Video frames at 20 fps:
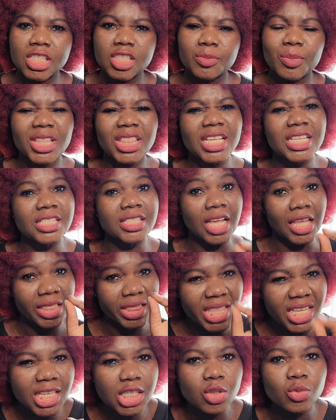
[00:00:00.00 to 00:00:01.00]
But there's
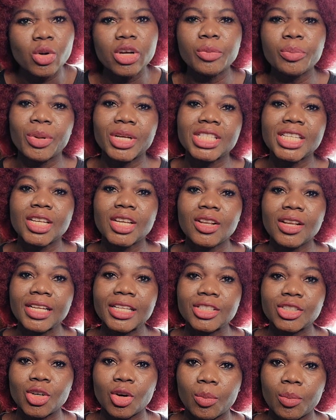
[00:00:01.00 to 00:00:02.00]
this one particular
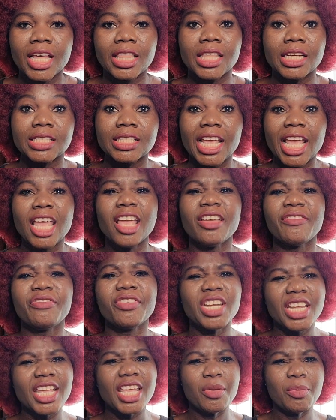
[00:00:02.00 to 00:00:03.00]
job that every
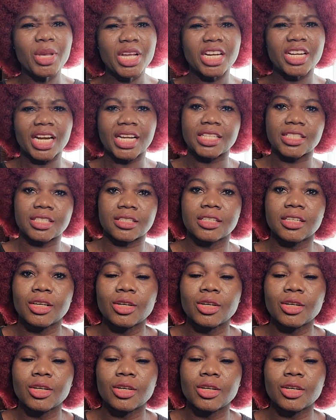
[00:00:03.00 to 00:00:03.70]
immigrant